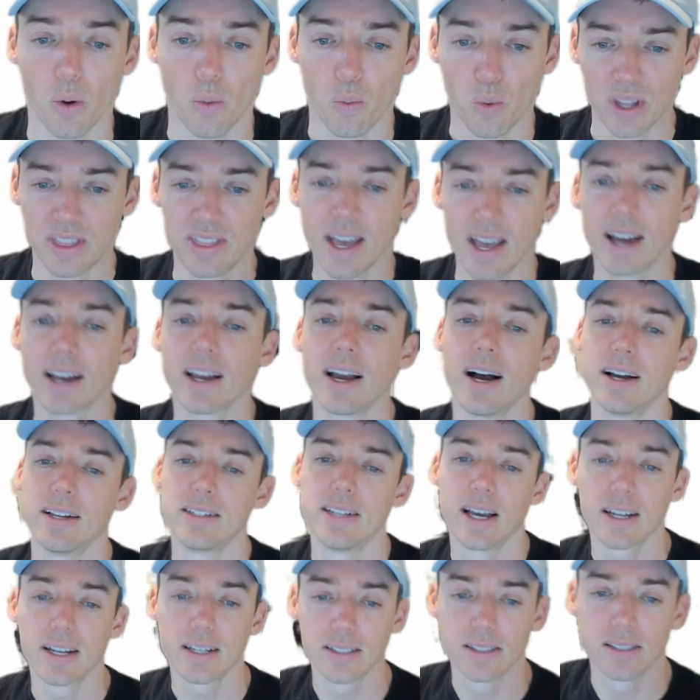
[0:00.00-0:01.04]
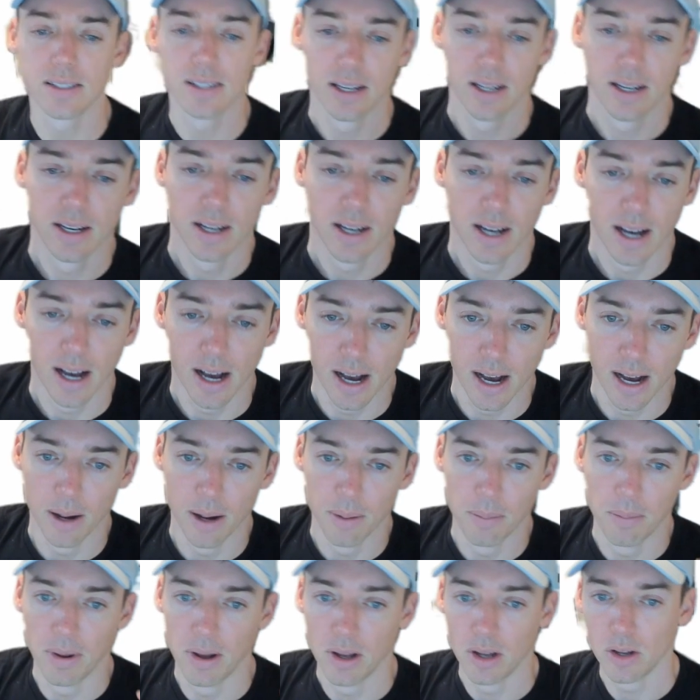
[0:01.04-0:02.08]
with that context,
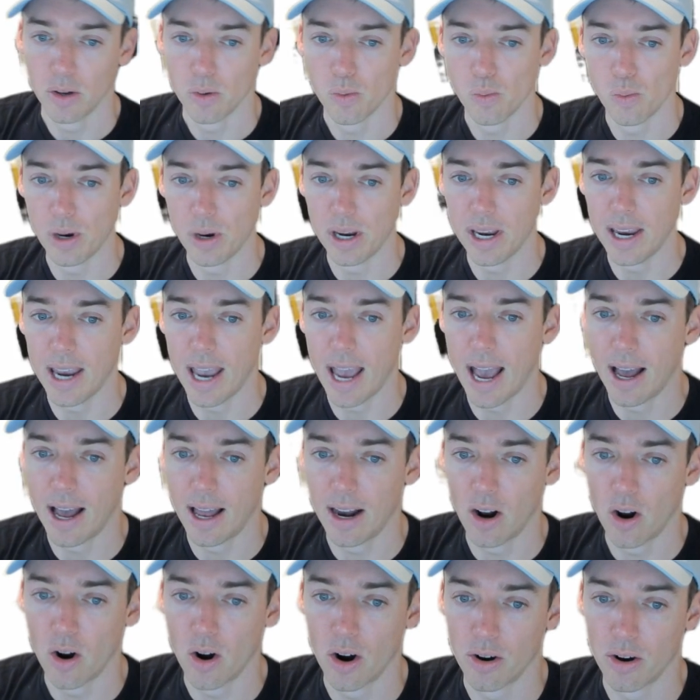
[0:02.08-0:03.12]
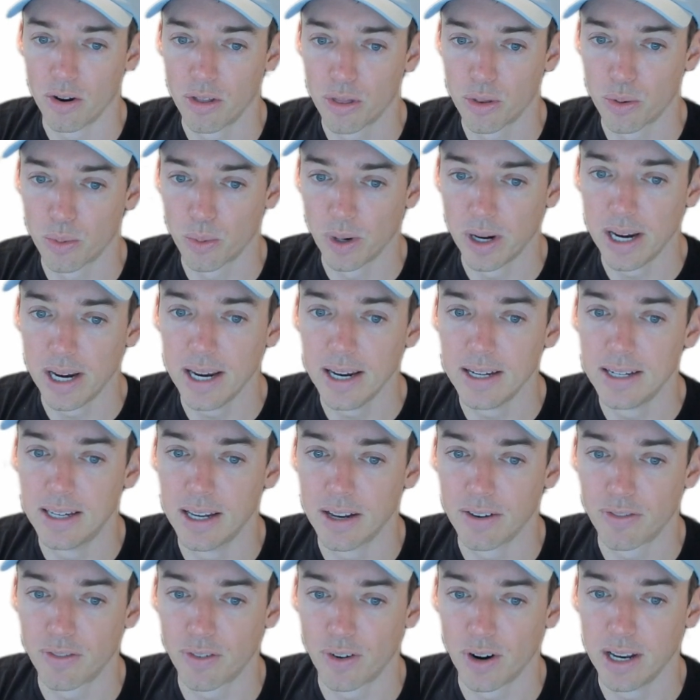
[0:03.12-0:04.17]
we had our 3
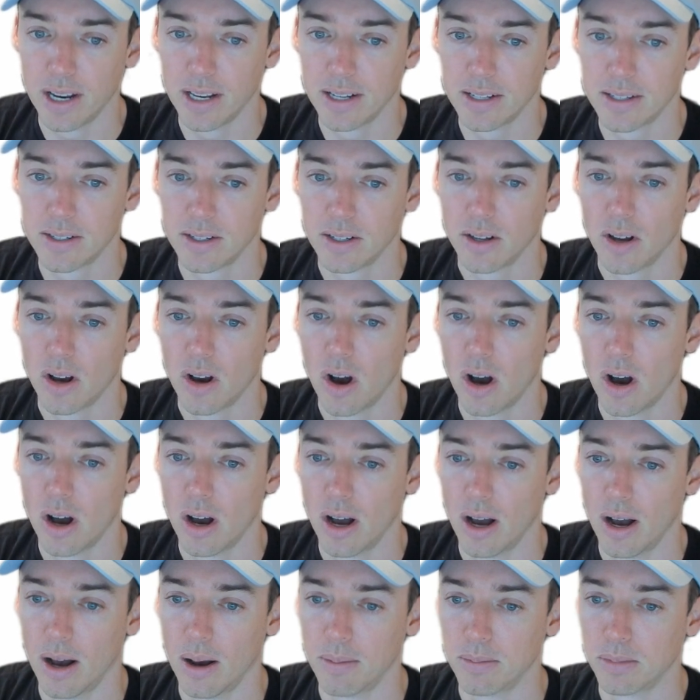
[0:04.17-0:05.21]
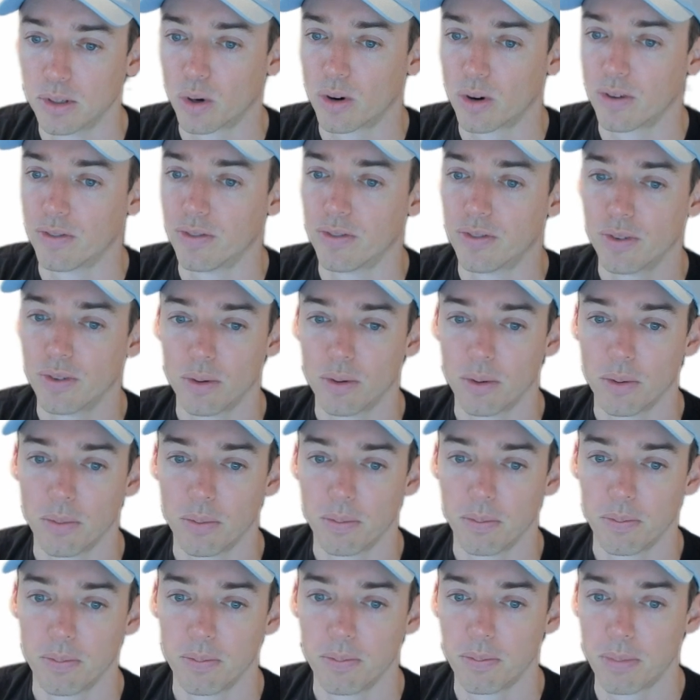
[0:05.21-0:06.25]
different sort of
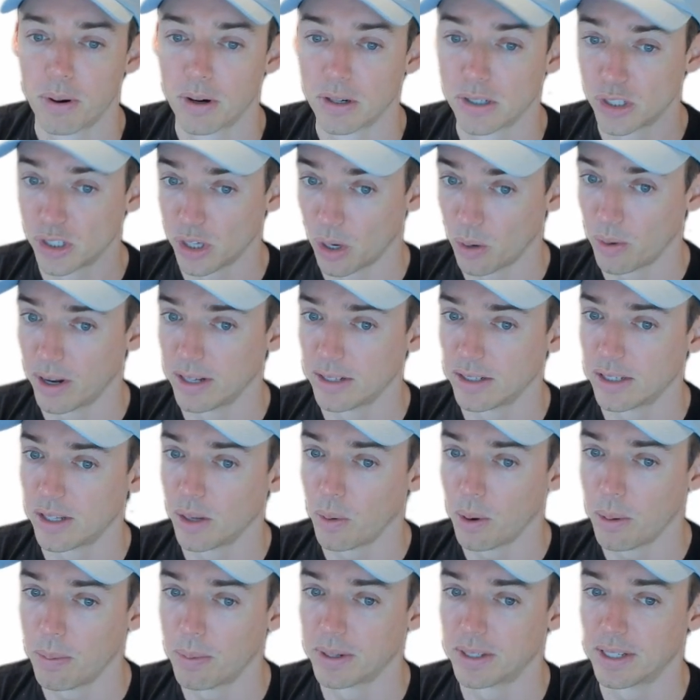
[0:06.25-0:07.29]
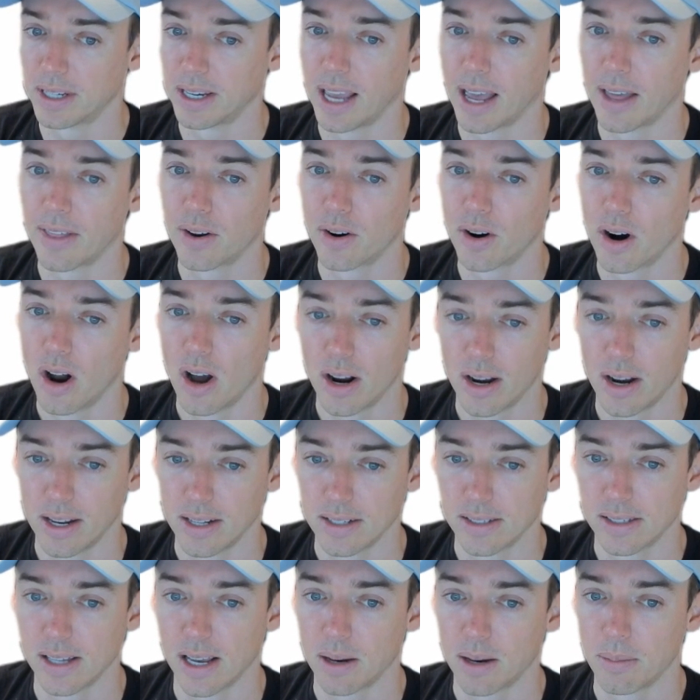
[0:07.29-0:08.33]
personas that we put together, our
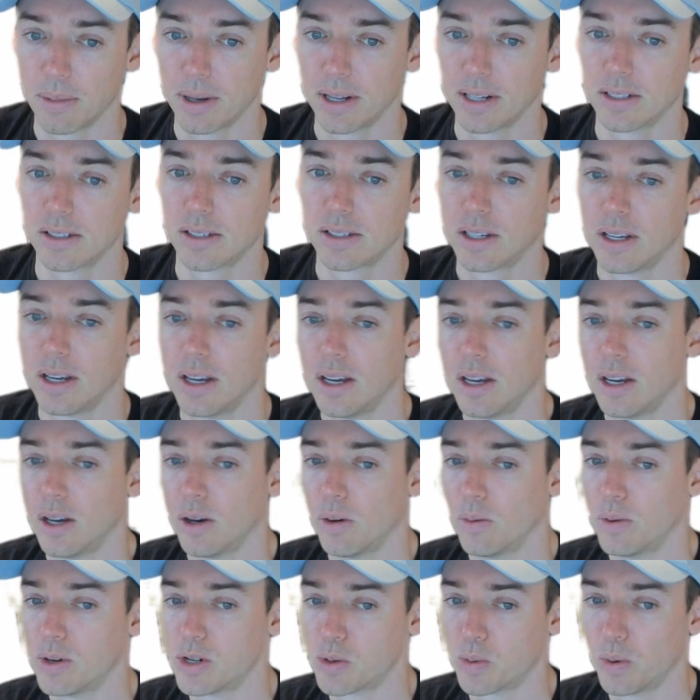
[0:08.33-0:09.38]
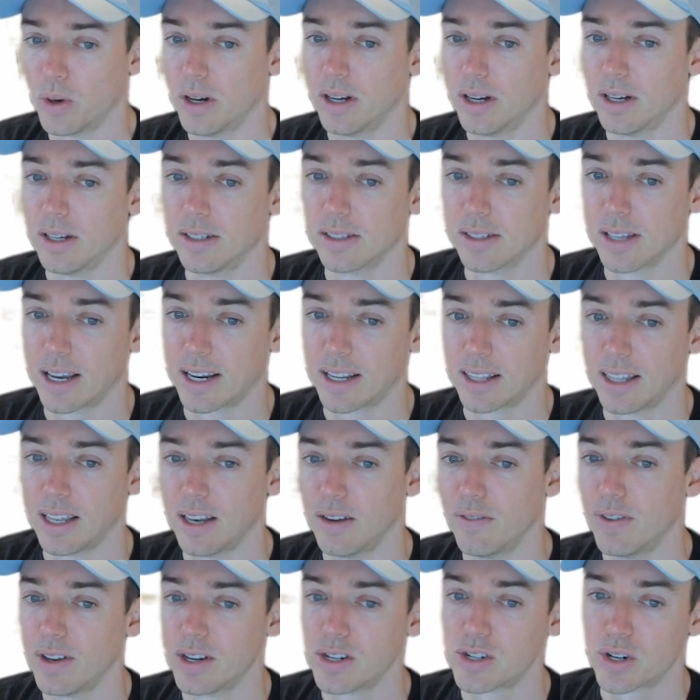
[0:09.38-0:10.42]
audience segments, which was like the
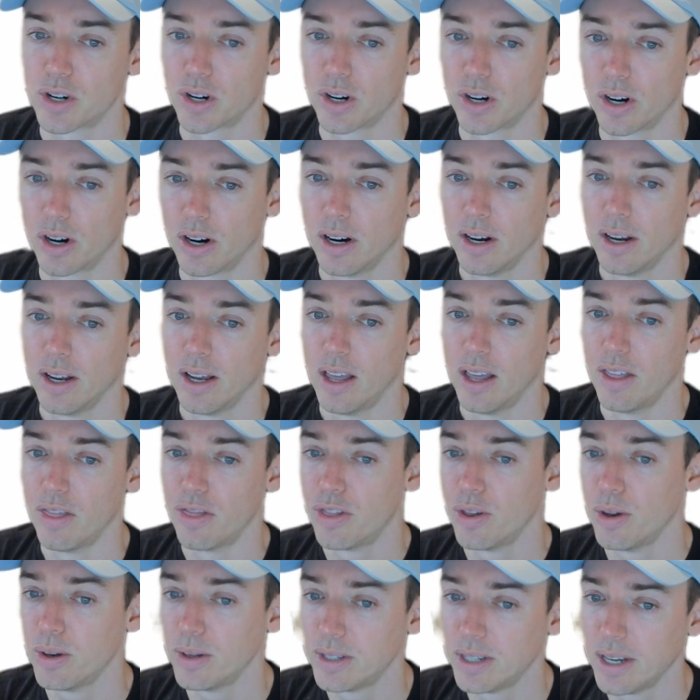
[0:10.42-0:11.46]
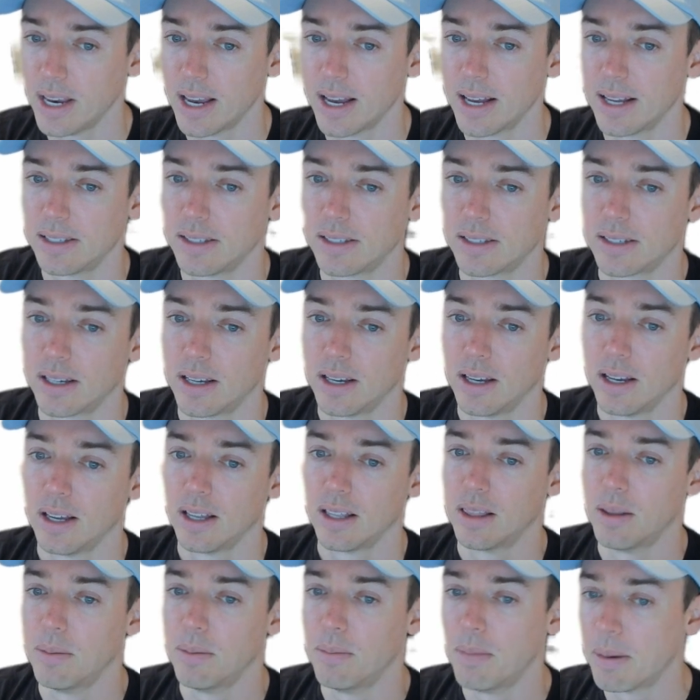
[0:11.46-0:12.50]
adventure enthusiast,
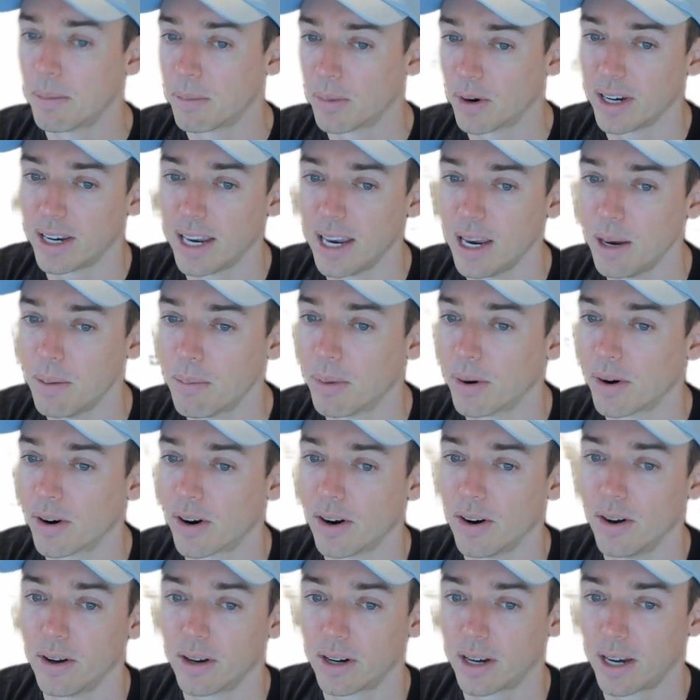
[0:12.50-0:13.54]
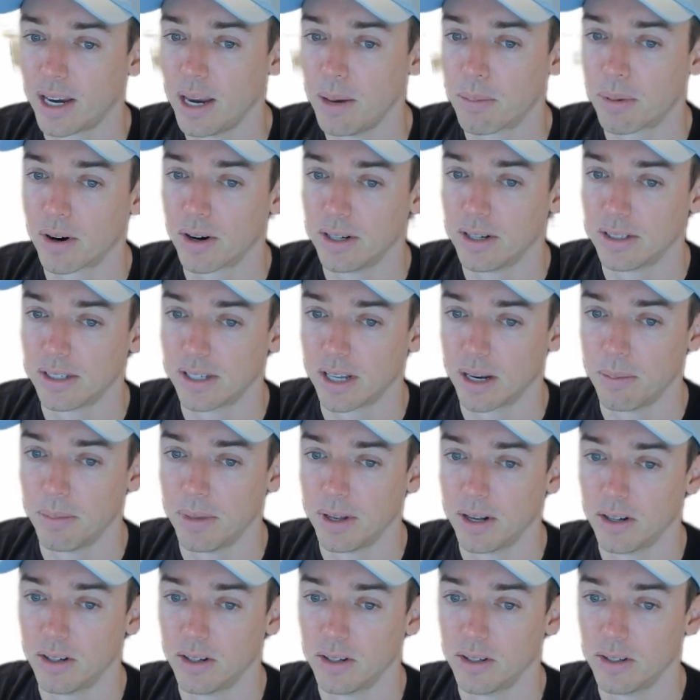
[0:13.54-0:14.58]
the memory keeper and
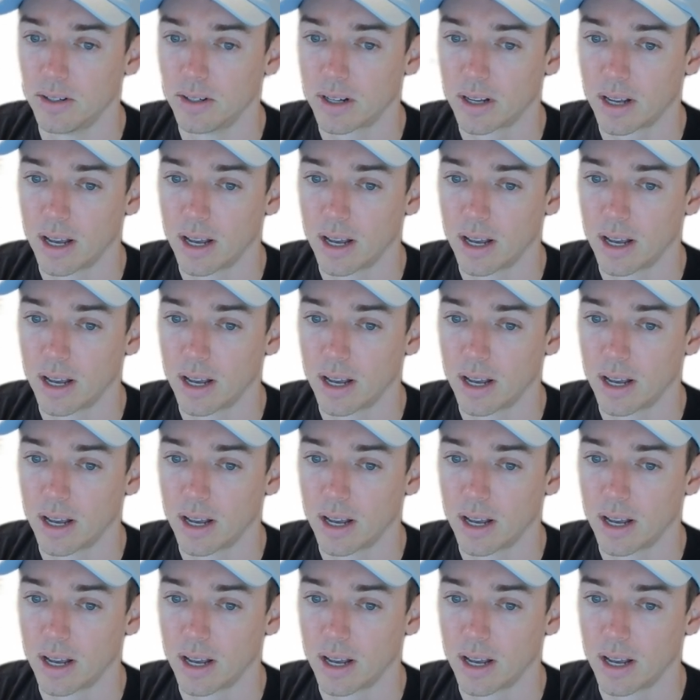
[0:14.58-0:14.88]
sentimental